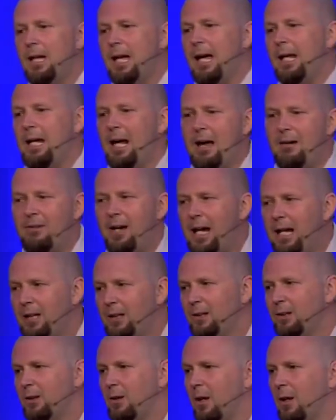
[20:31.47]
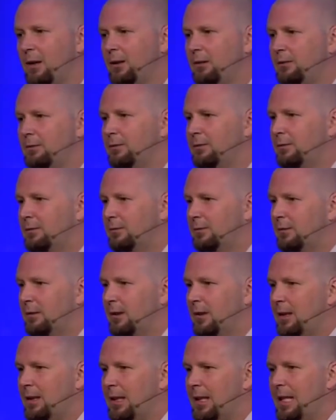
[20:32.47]
and have hate in your heart
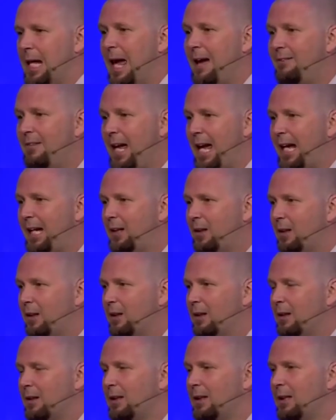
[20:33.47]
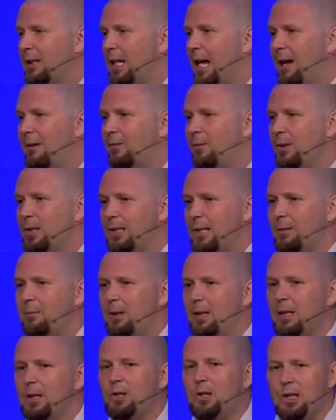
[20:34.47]
and have anger and have
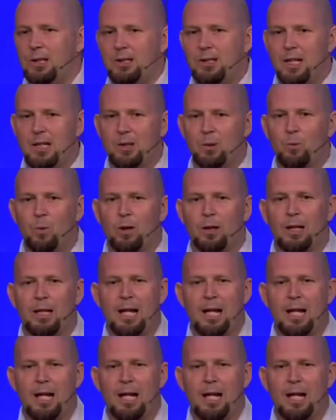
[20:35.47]
resentment. It just doesn't work.